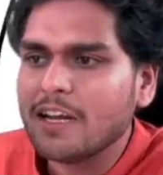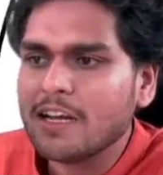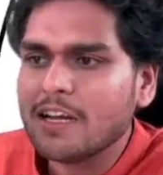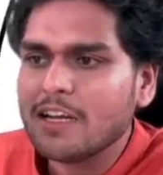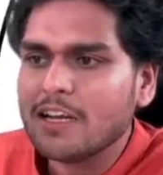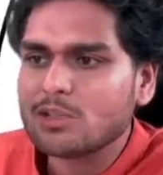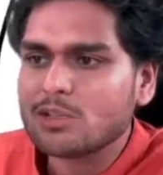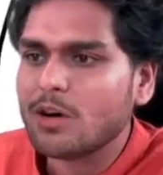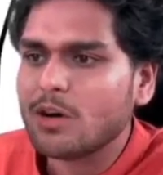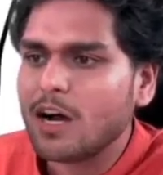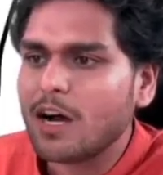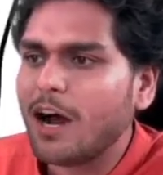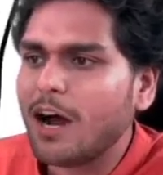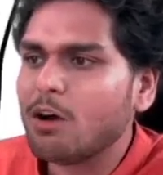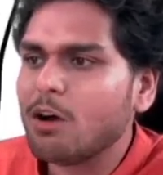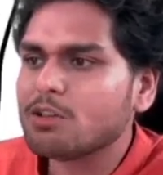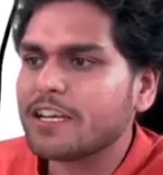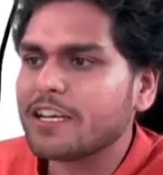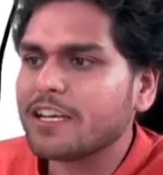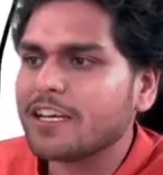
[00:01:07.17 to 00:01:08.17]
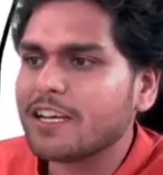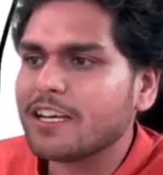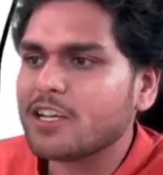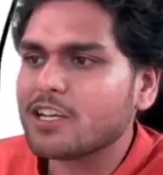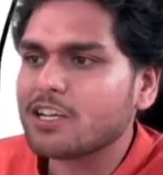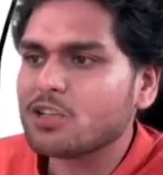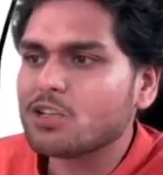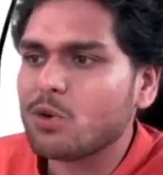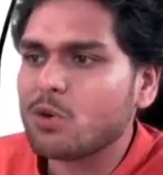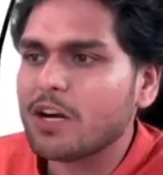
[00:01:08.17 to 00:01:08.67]
So how synchronous
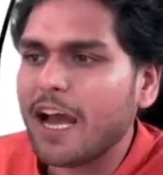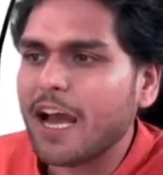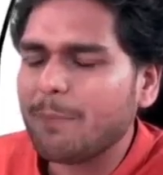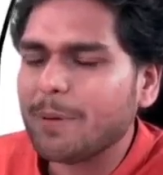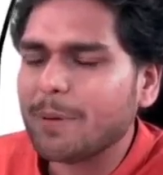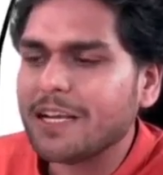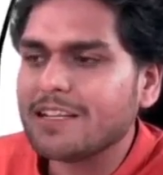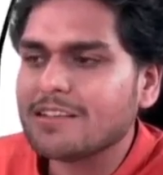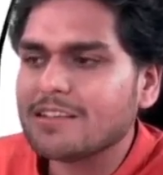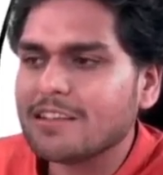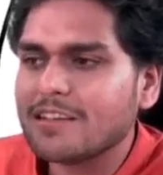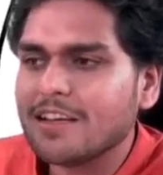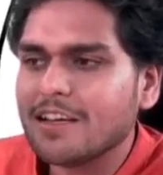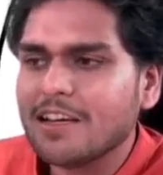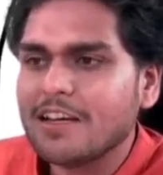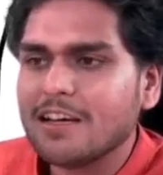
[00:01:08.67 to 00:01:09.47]
code happens.